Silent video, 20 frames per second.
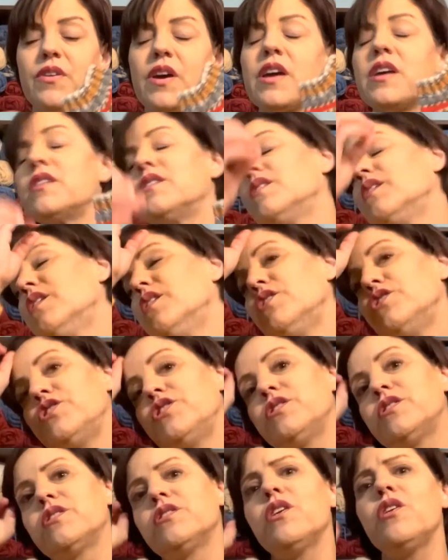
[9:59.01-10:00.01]
and she
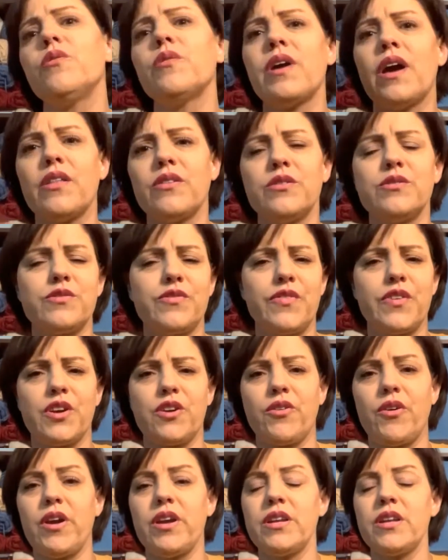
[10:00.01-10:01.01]
said, oh yeah, those fit
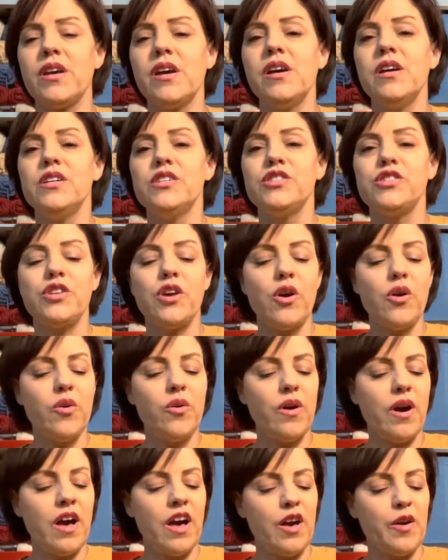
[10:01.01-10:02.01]
great. So
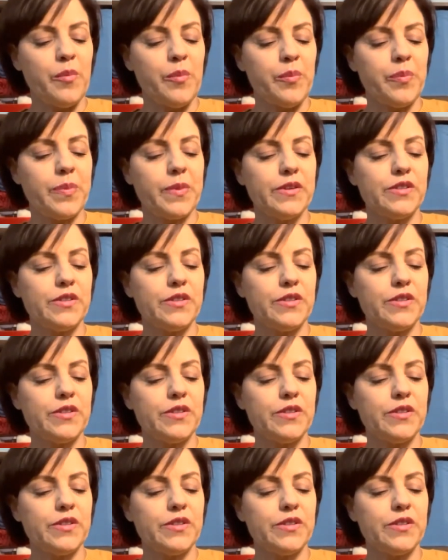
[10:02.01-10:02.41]
I'm